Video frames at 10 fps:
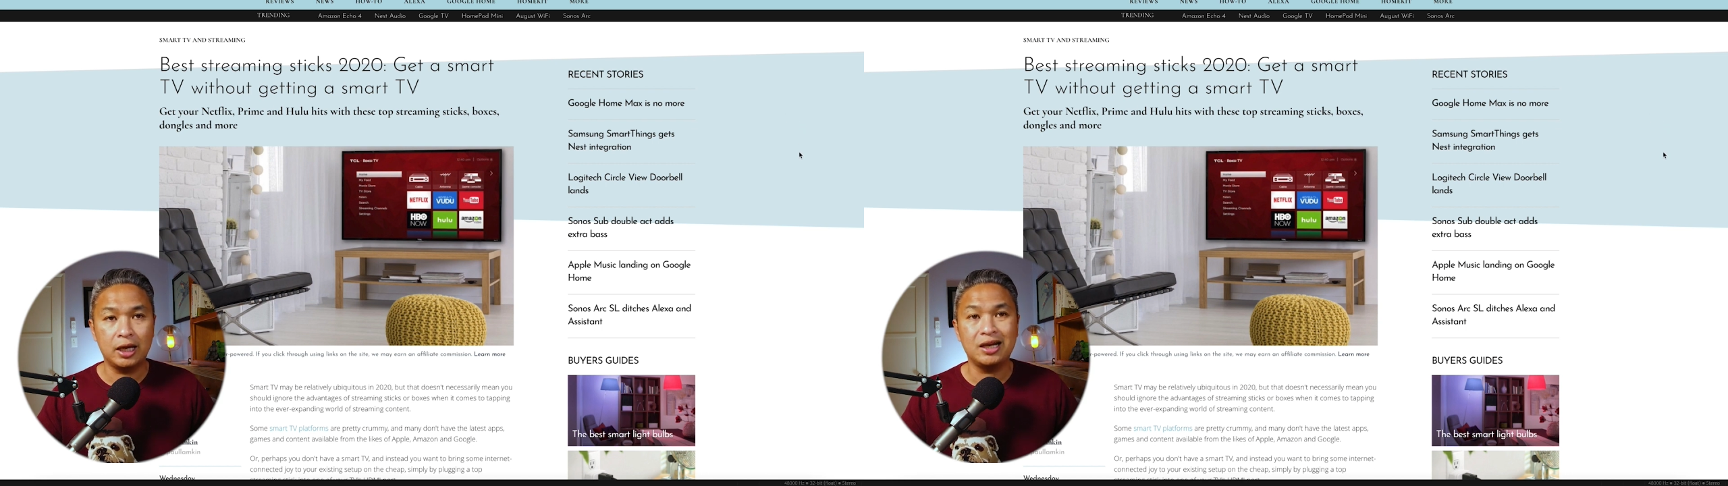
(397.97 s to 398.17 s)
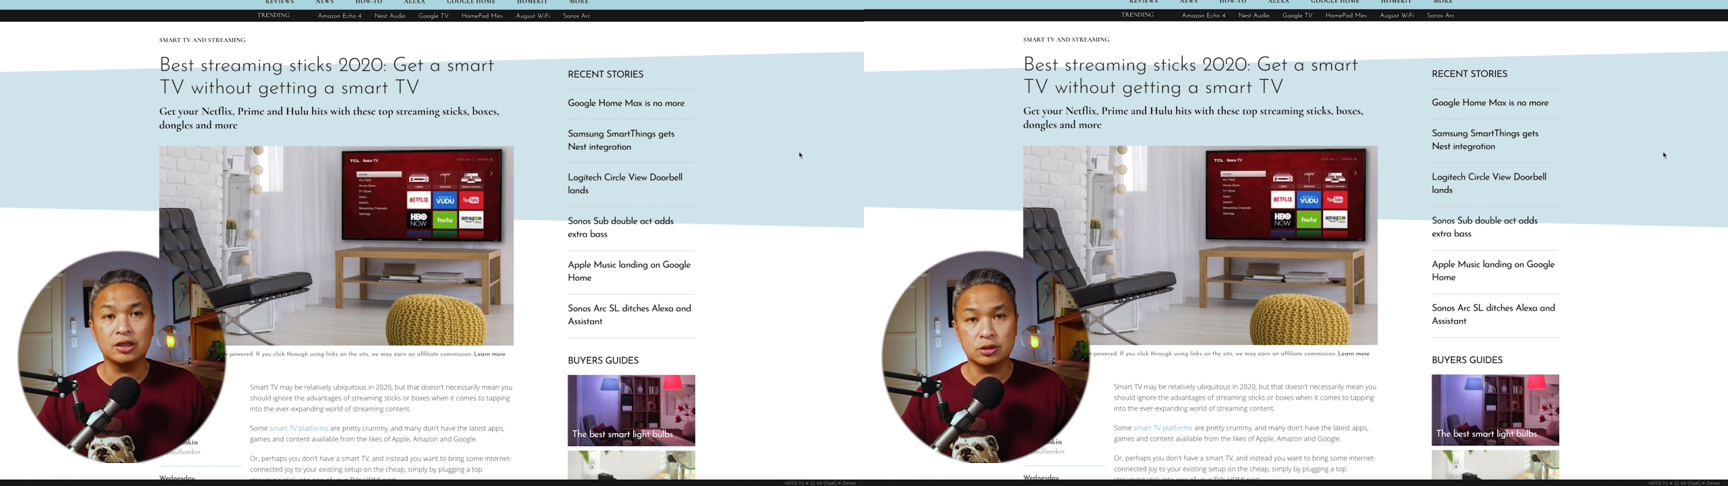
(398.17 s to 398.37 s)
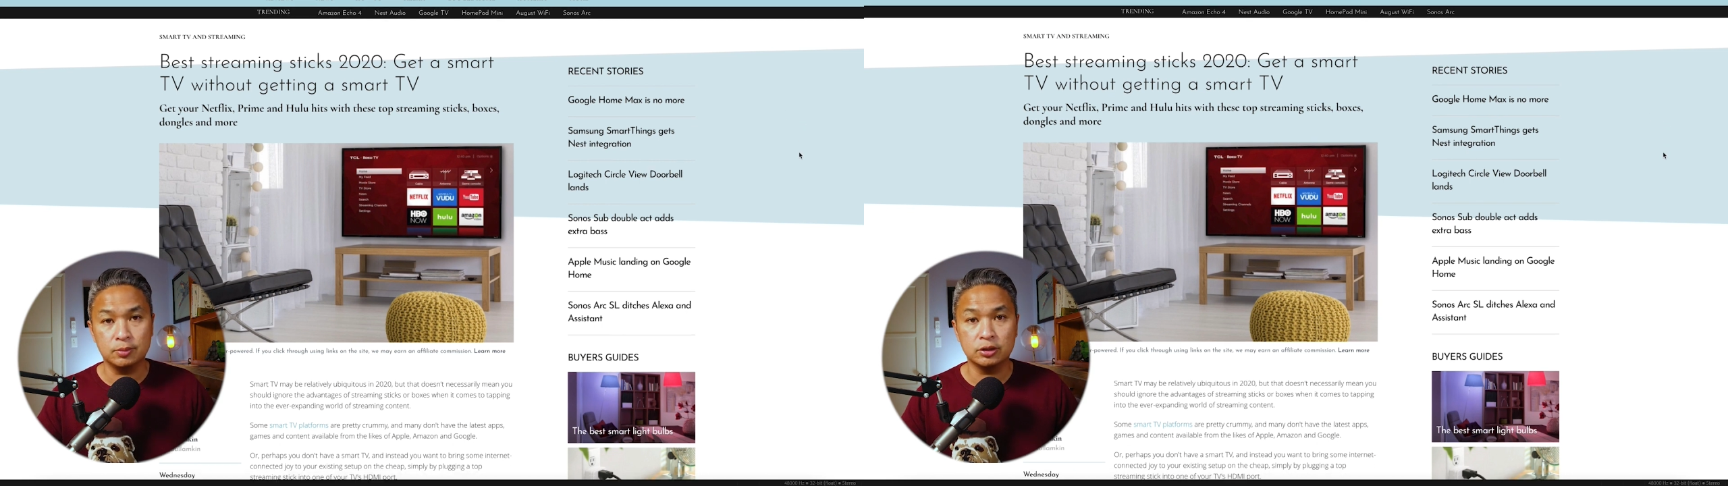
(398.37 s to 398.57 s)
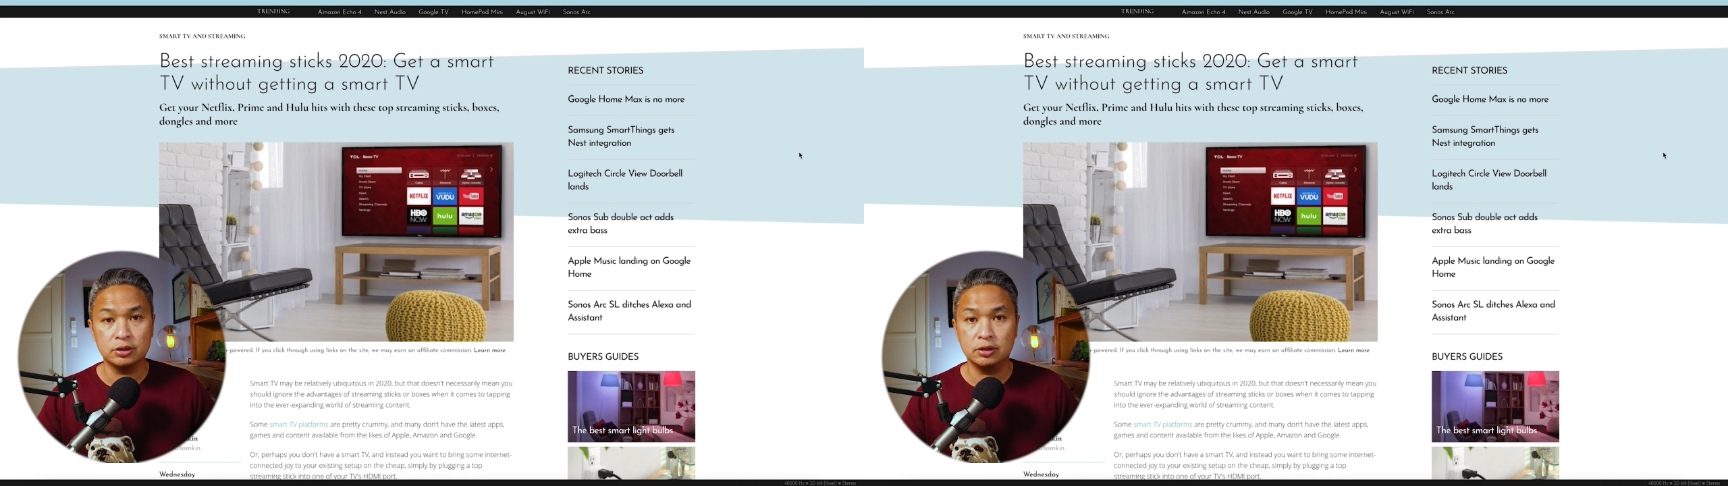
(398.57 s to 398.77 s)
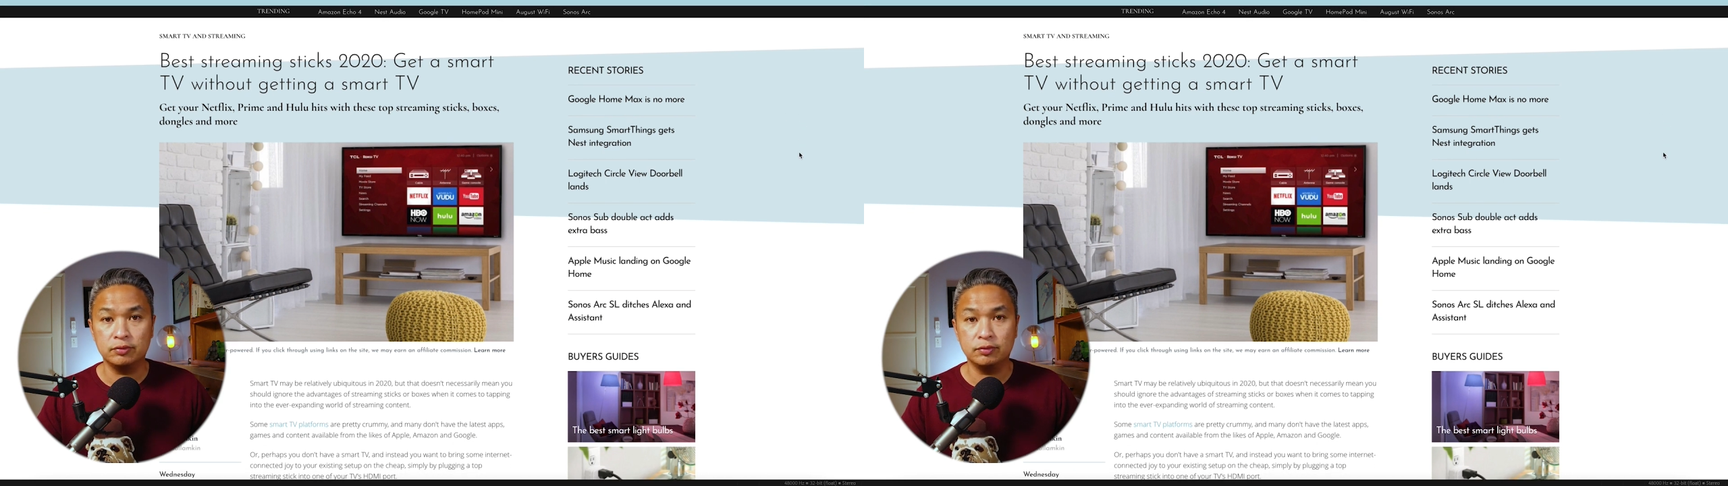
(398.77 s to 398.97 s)
getting a
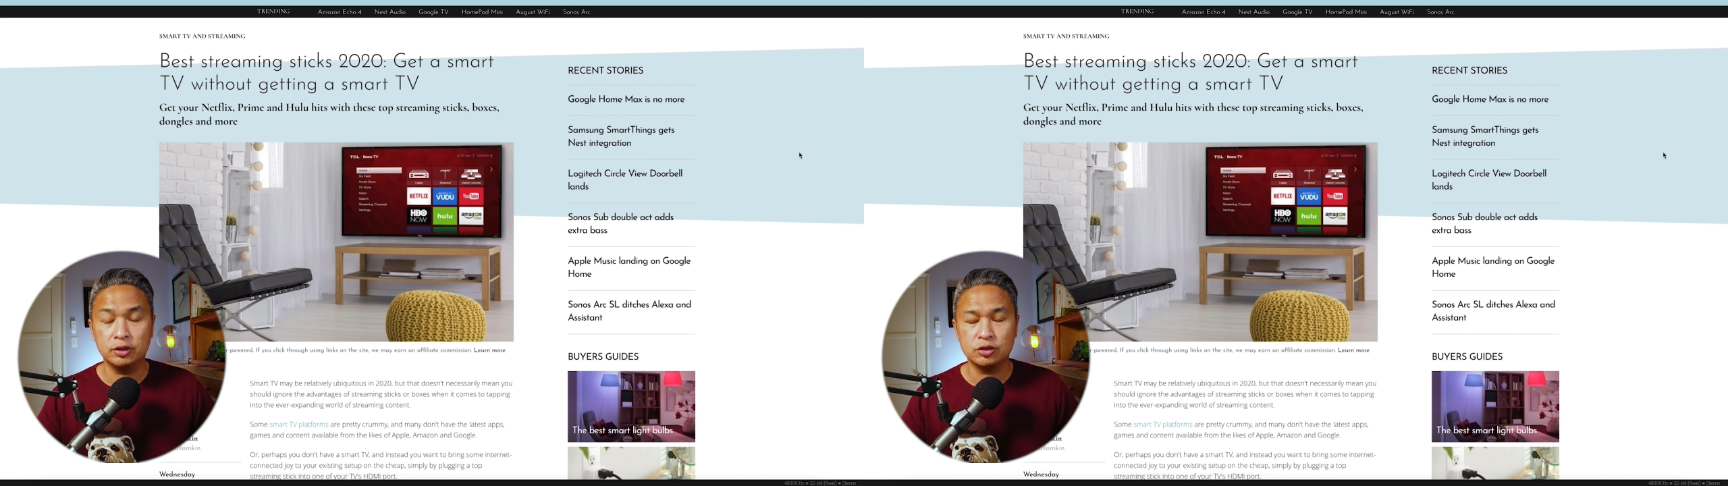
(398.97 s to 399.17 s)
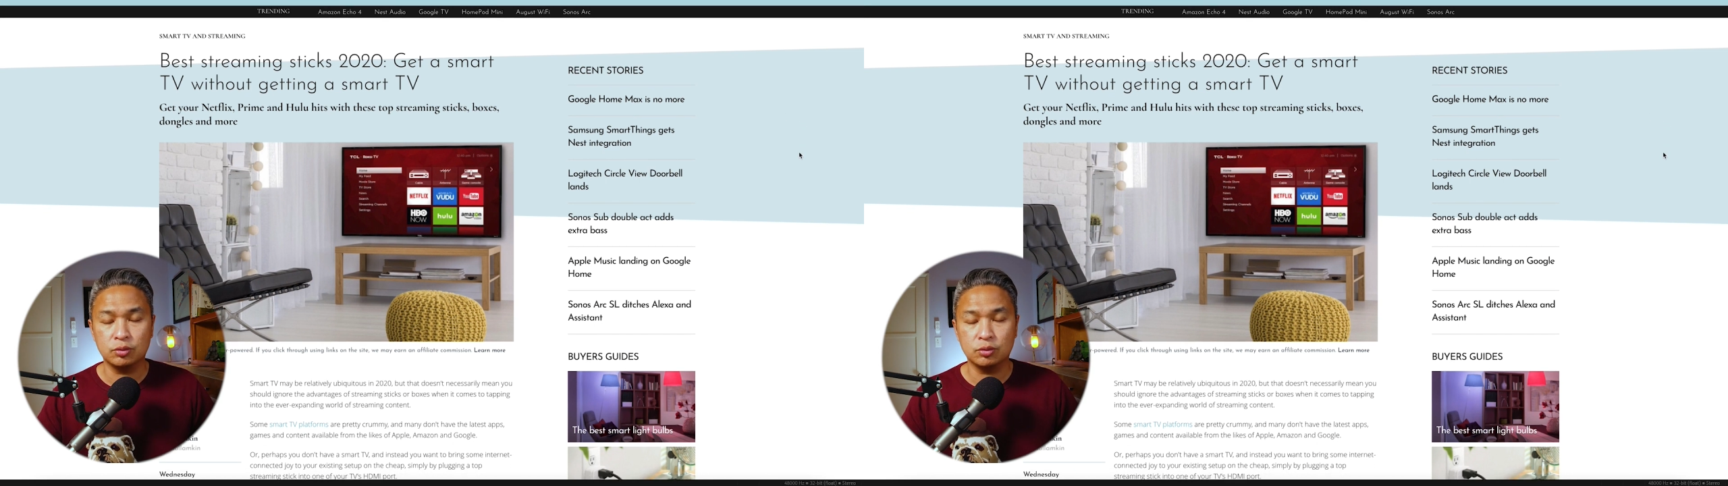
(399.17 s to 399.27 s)
smart TV.